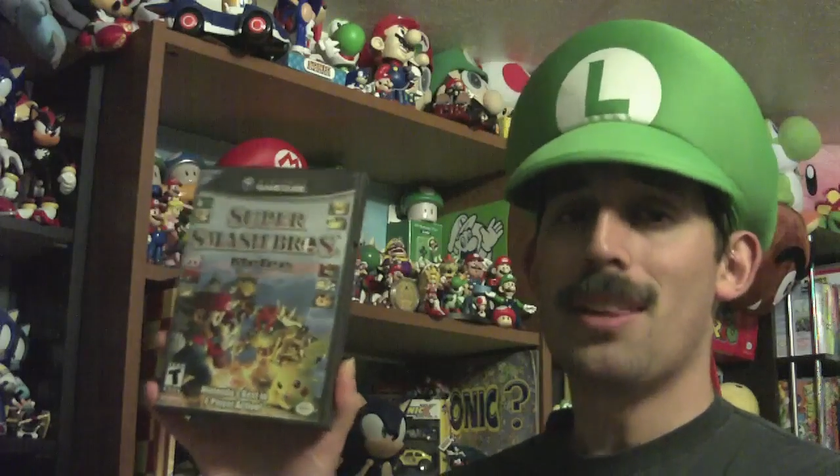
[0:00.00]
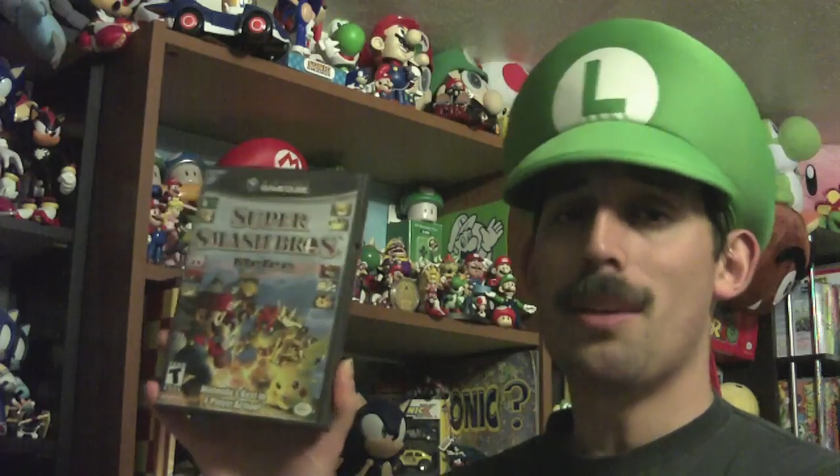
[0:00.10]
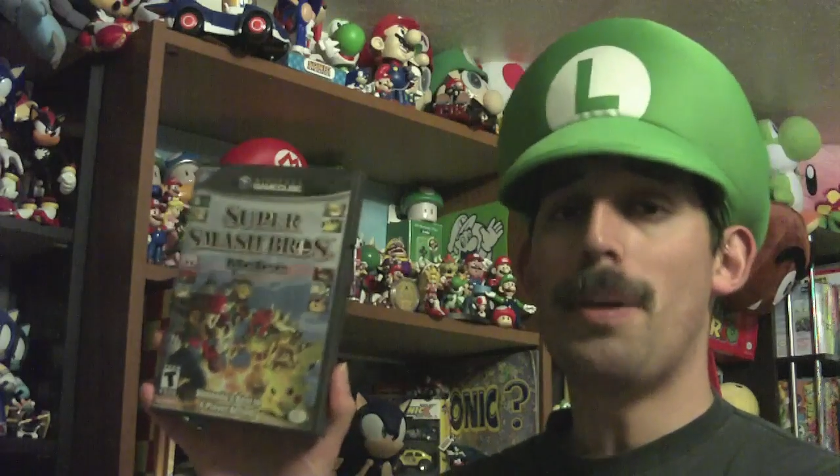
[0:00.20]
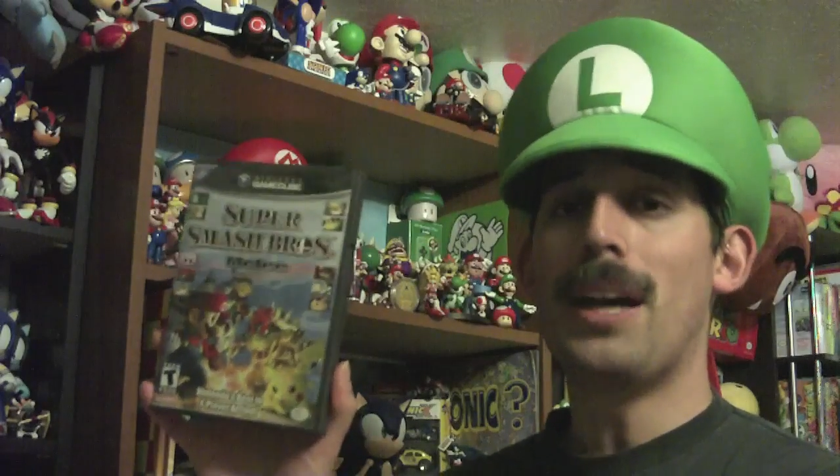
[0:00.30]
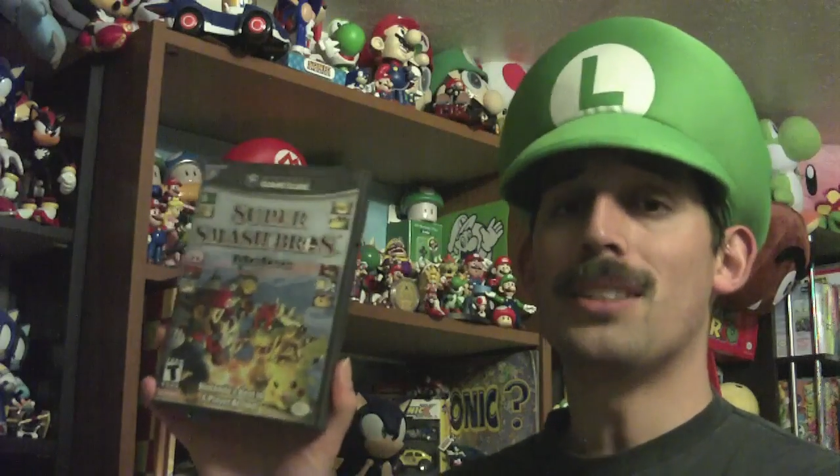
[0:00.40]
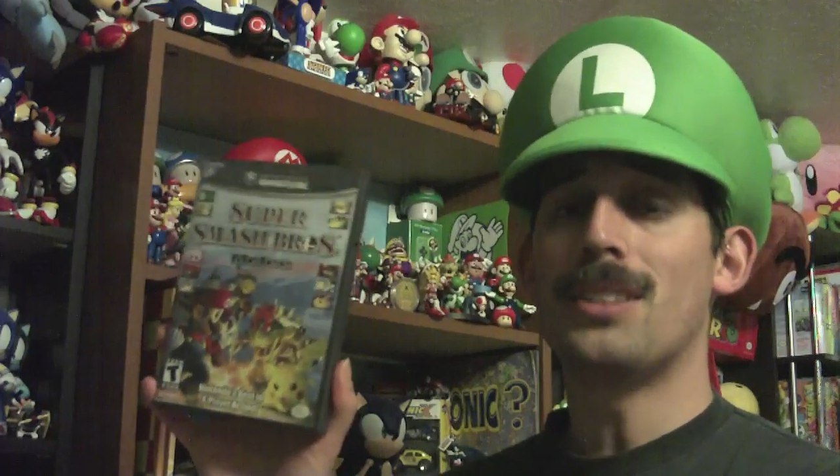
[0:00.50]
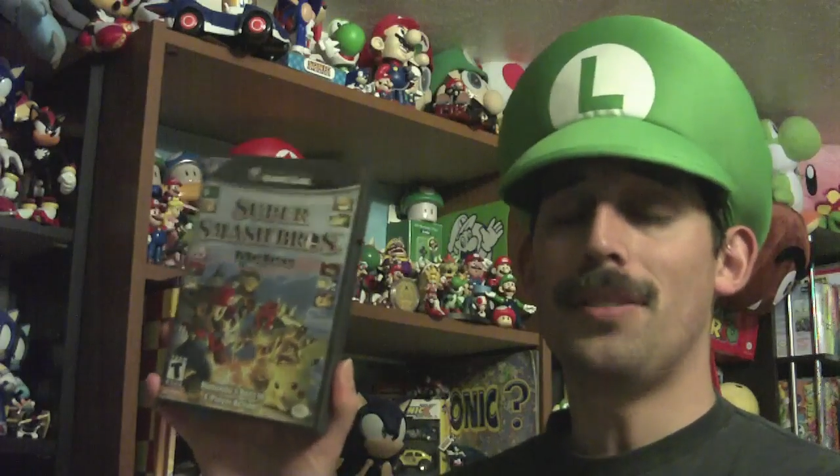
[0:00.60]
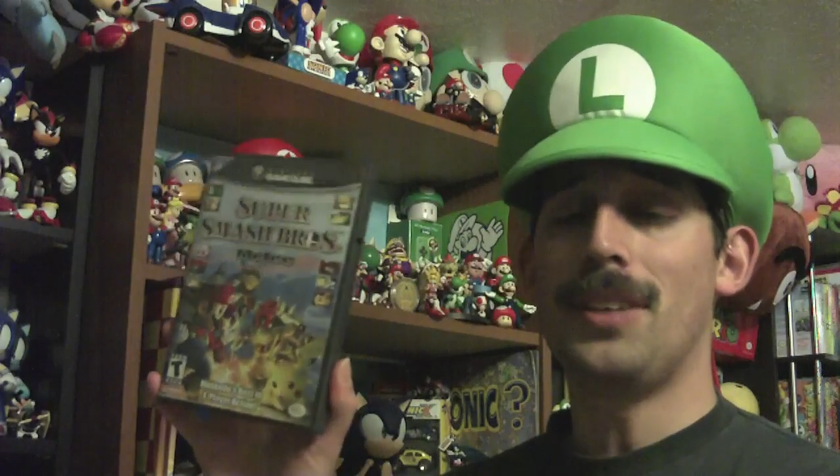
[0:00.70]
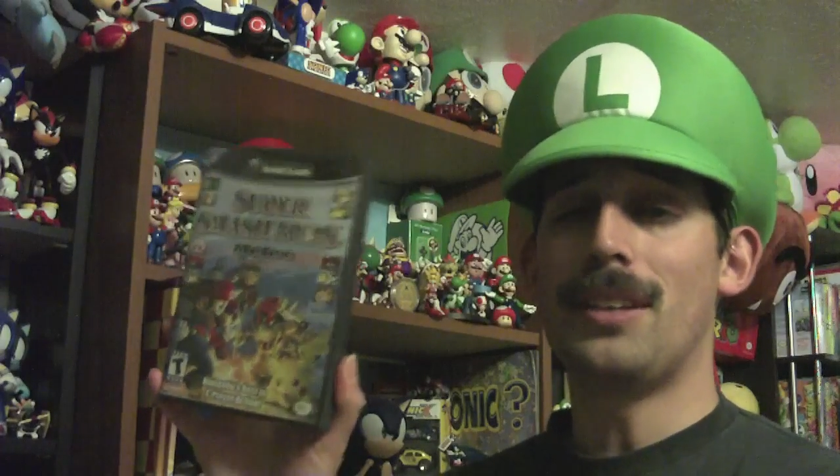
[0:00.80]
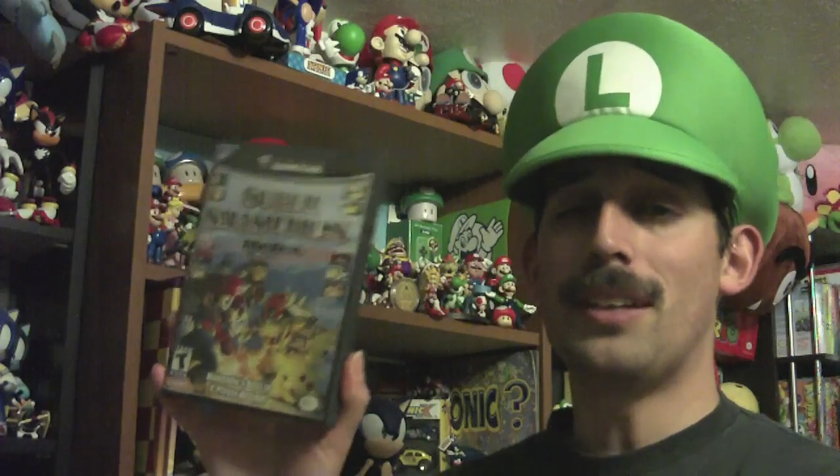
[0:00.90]
the best
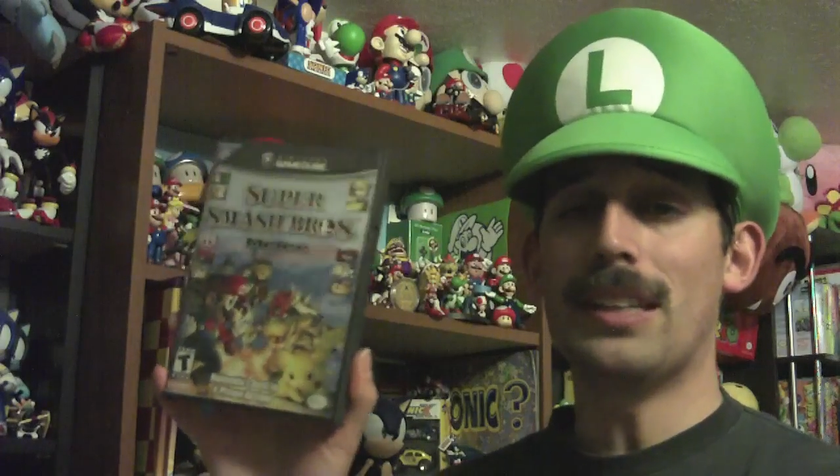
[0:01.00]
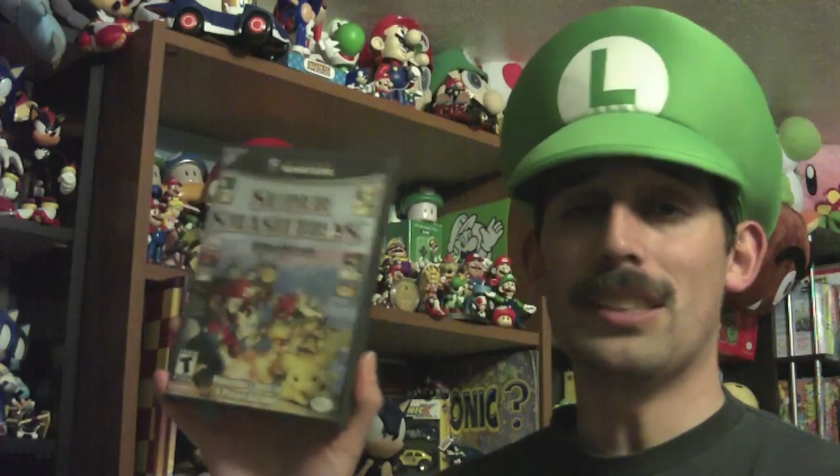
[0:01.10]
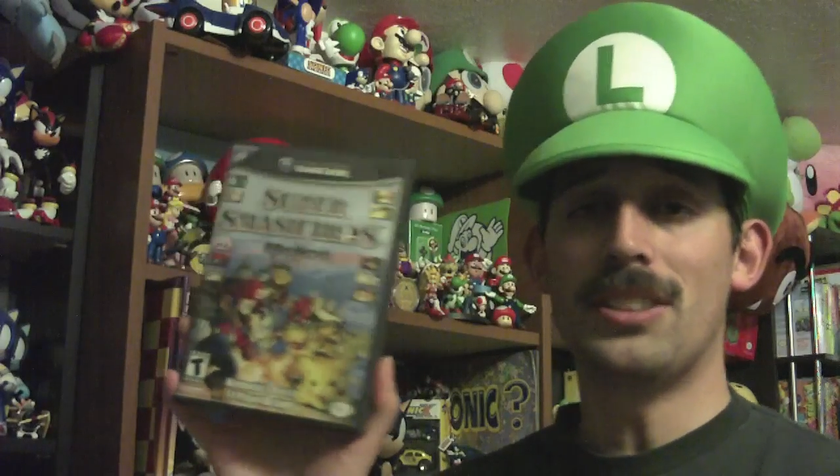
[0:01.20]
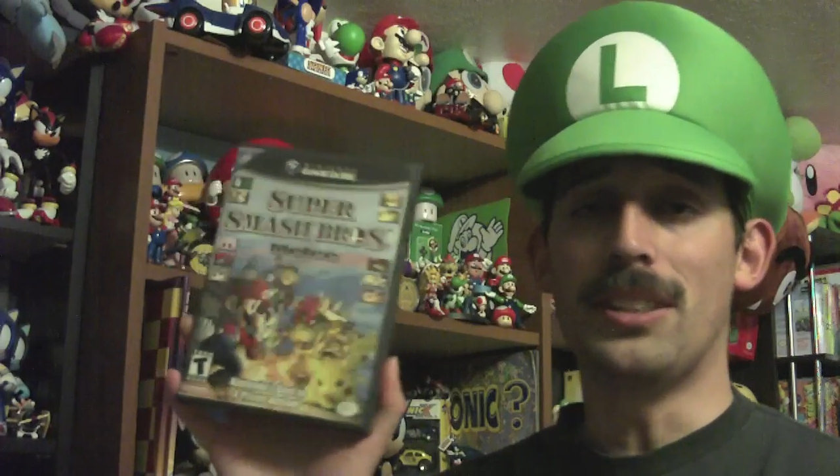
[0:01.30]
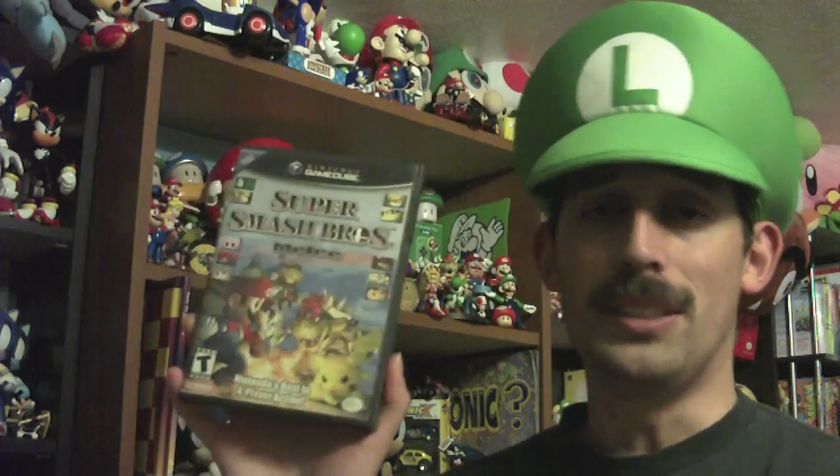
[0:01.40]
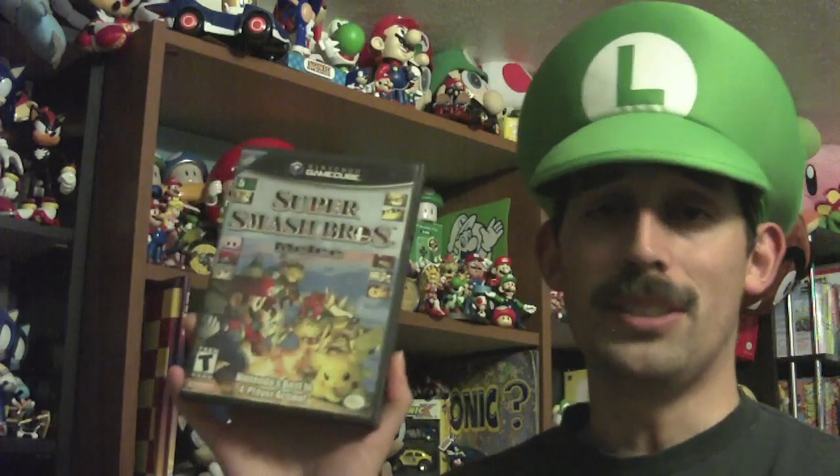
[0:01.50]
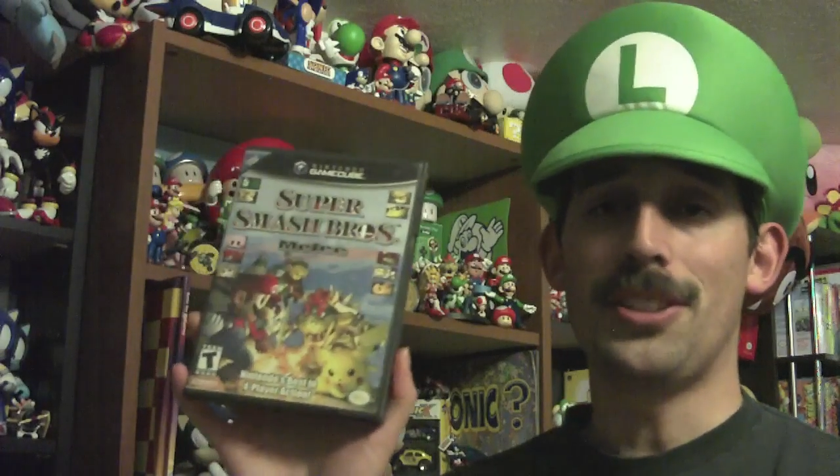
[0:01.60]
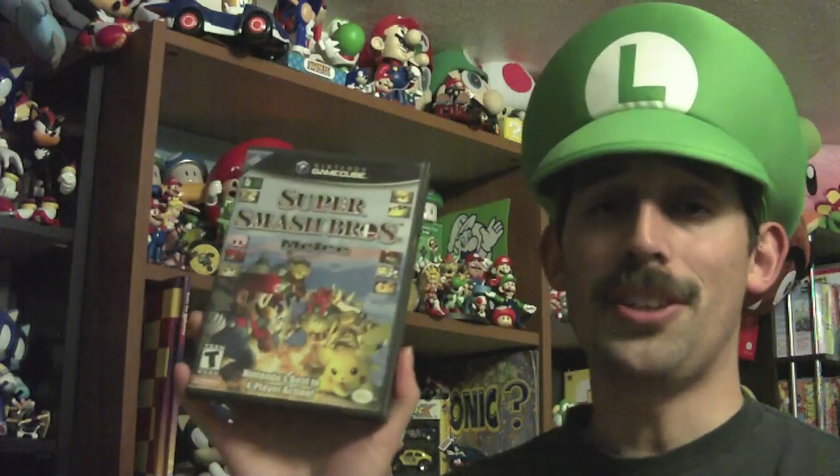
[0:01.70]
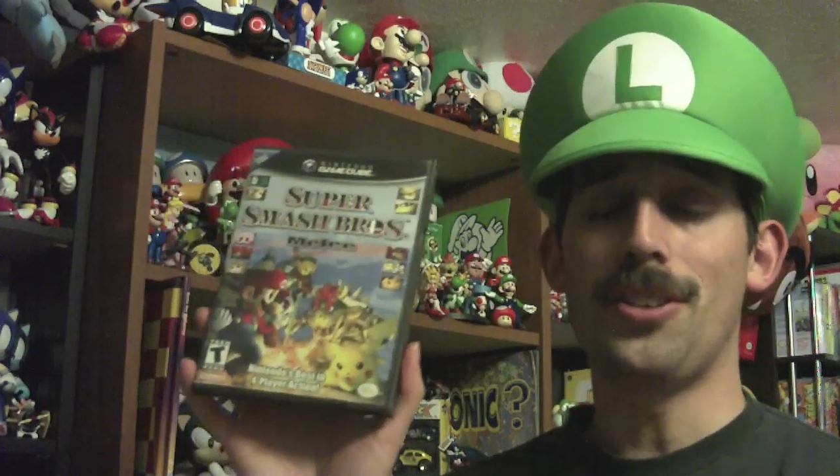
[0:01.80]
of the entire series.